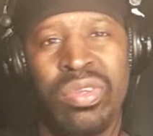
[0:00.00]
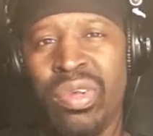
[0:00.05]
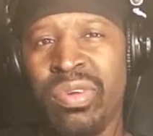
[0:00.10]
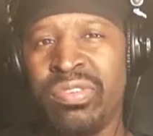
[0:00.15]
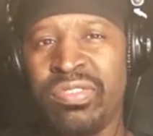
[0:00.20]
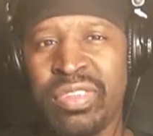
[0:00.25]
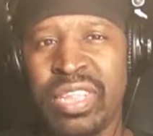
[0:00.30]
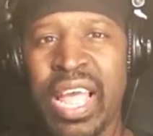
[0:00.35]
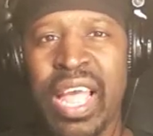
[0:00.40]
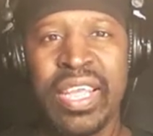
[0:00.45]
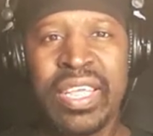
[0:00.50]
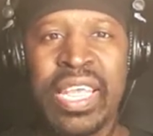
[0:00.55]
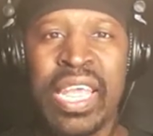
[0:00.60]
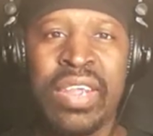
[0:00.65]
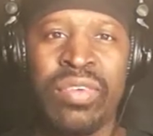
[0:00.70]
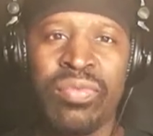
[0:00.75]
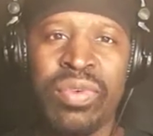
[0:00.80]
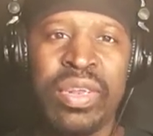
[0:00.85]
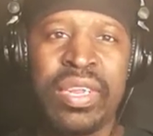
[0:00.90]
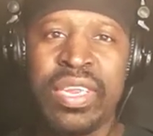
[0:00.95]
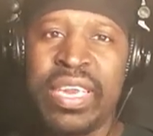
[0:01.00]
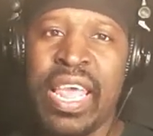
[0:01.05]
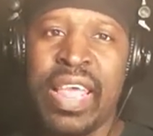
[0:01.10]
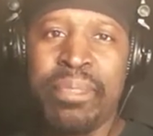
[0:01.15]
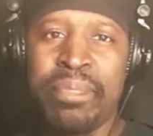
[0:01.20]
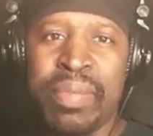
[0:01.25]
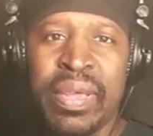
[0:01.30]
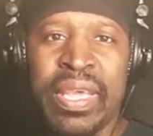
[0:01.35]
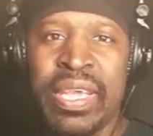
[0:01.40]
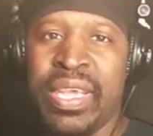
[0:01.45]
your stock ain't really
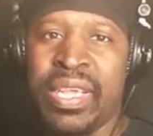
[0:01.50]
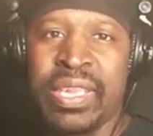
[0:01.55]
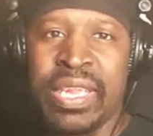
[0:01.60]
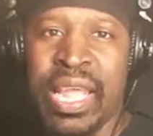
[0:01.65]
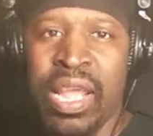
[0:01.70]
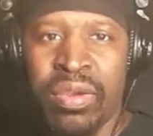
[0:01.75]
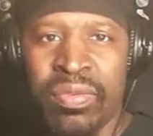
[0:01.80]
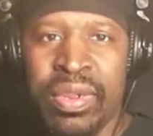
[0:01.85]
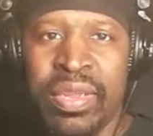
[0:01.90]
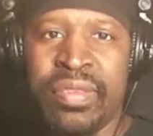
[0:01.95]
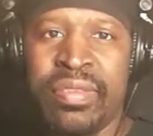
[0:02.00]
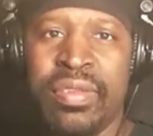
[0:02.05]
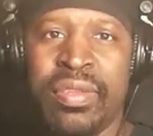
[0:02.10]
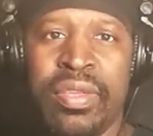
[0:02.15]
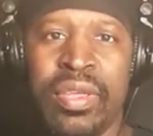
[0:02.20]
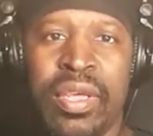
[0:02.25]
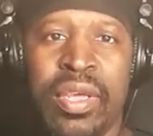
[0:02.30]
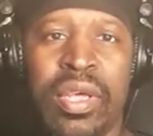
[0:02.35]
that big now, is it?